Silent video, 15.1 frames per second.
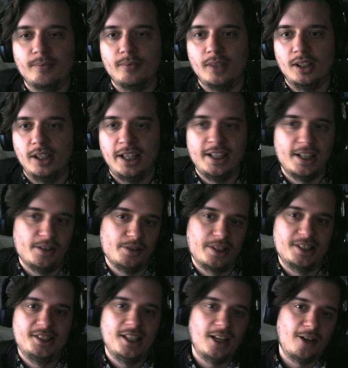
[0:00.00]
And yeah, you can
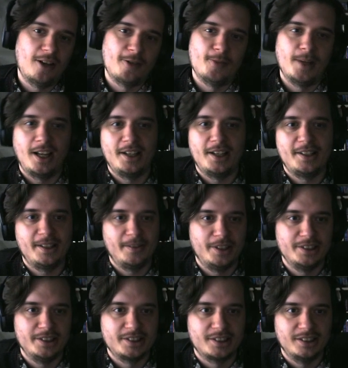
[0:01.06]
see I love my lighting, right?
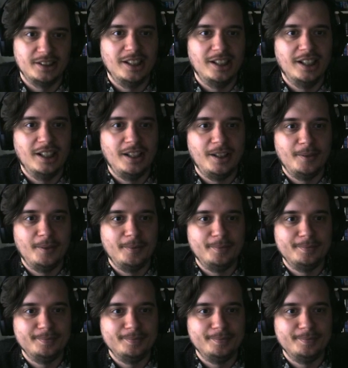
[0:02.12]
Oh